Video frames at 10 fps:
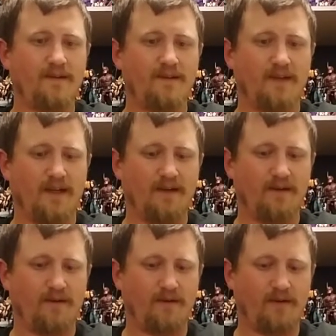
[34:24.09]
Stay in
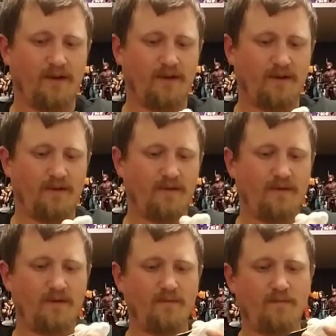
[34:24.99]
hardly at all.
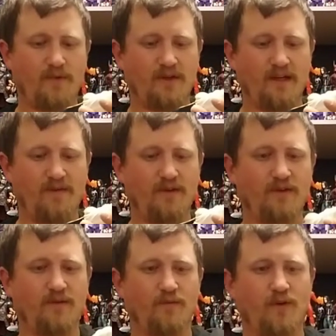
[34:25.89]
But I'll
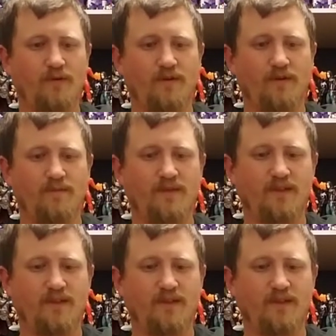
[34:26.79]
do some work with them,